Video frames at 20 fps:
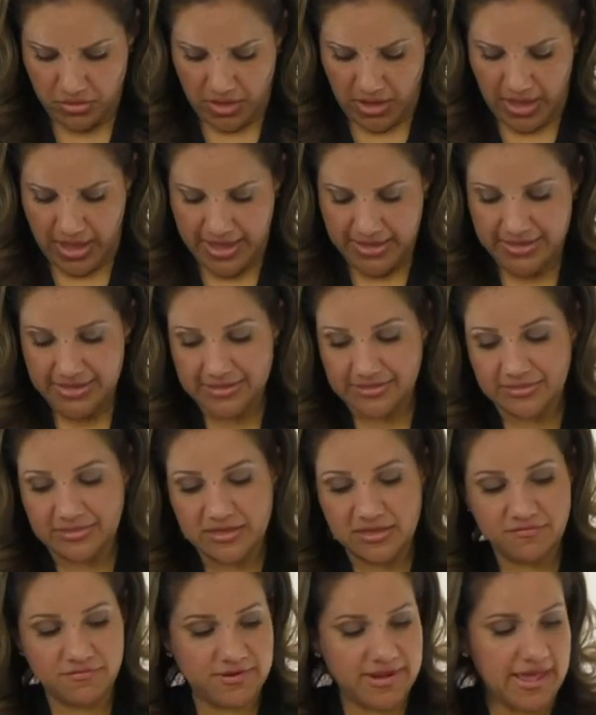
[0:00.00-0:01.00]
I can
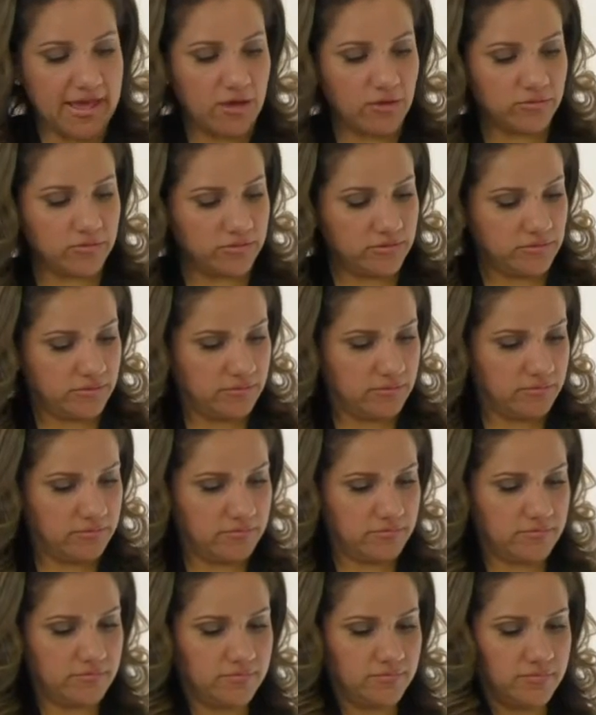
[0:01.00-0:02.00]
leave it out.
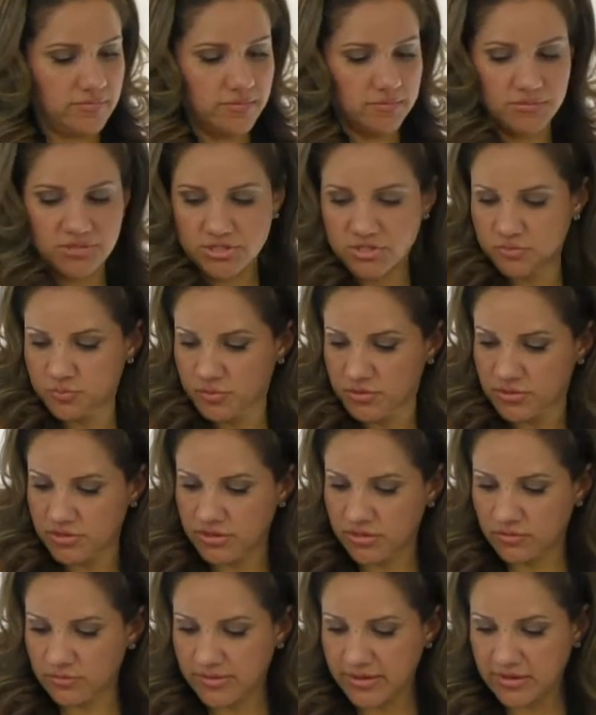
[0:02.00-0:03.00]
Let me just put
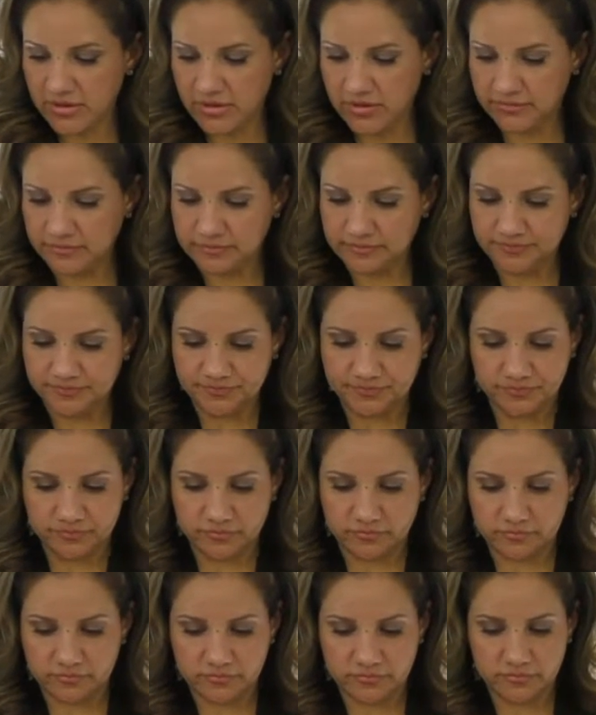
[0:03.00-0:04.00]
another mic on.
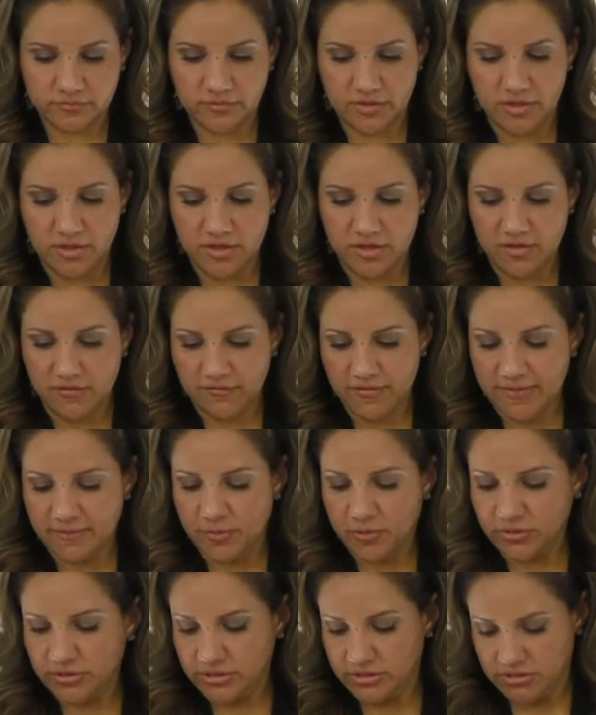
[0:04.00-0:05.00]
If I
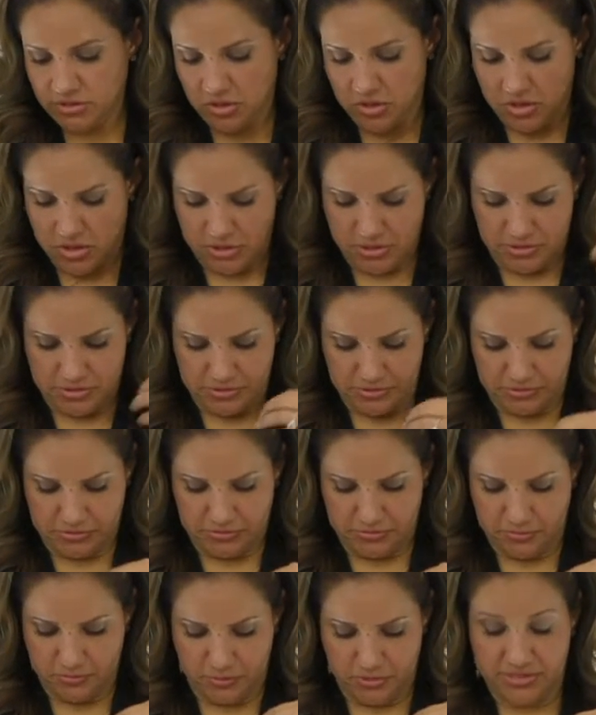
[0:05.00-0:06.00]
put this on,
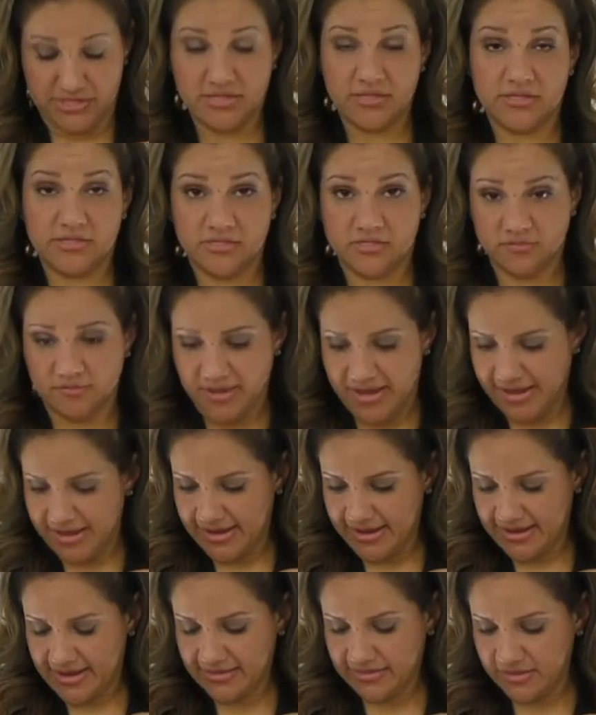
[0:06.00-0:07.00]
pretend this is a
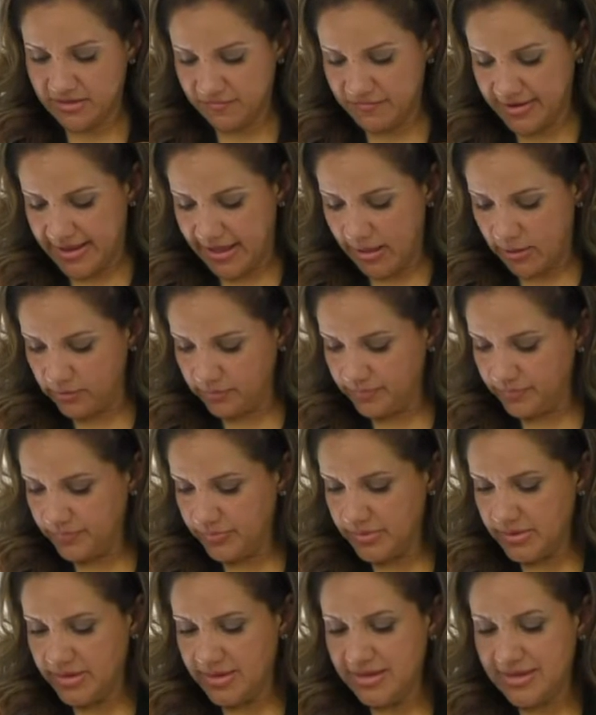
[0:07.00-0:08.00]
mic, and I leave it out,
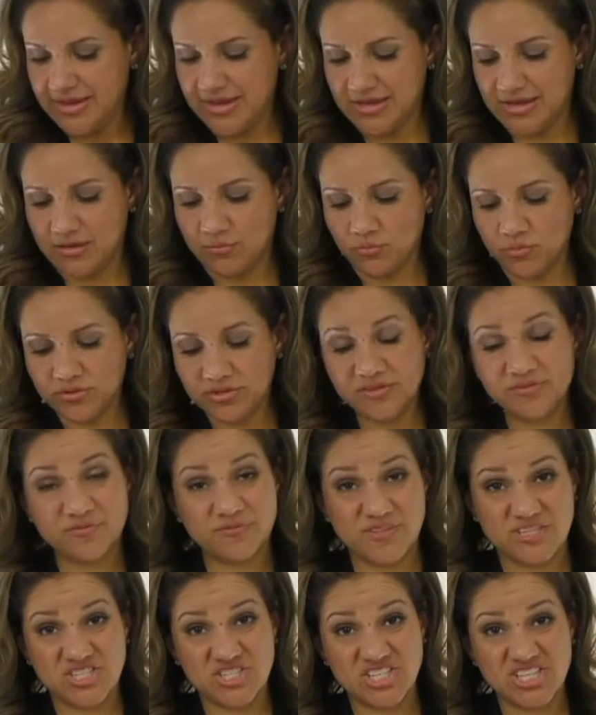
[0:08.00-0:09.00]
and I'm really
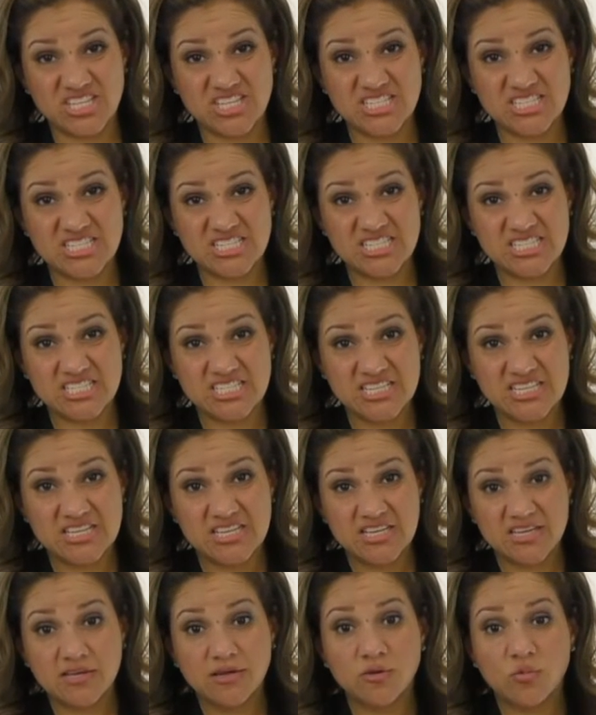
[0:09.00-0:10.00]
fidgety.
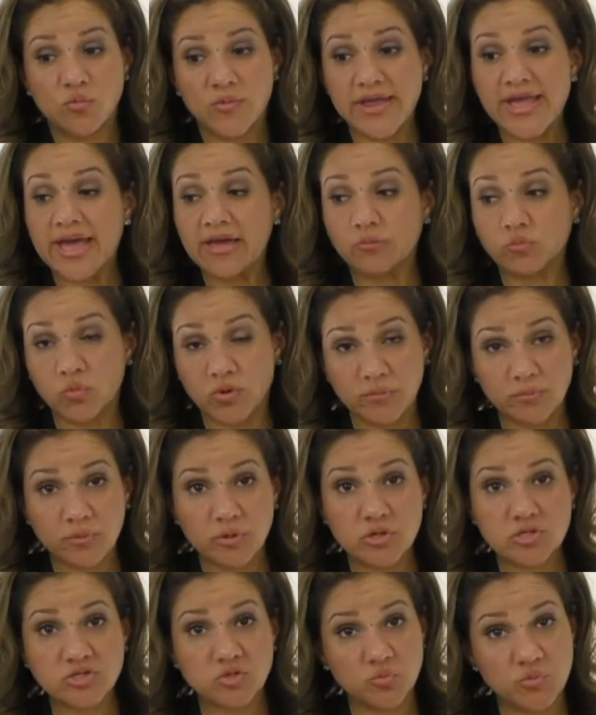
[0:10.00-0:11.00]
We had one
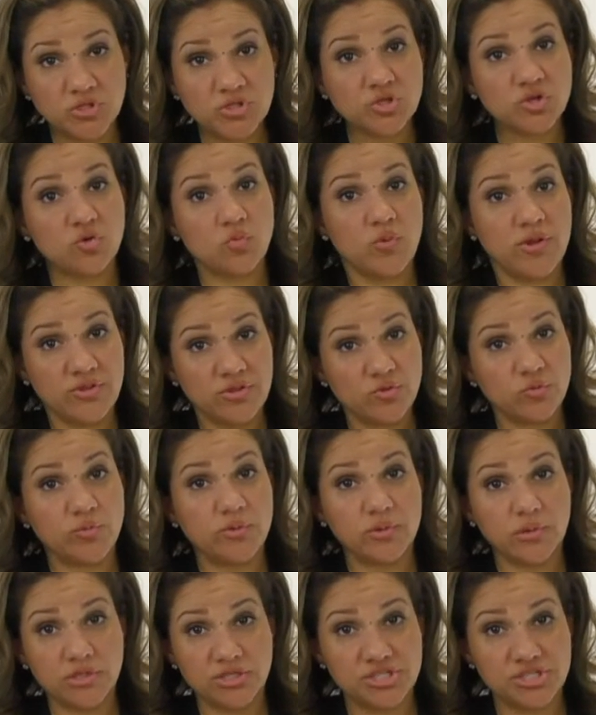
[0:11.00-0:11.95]
person, we took away their wheelie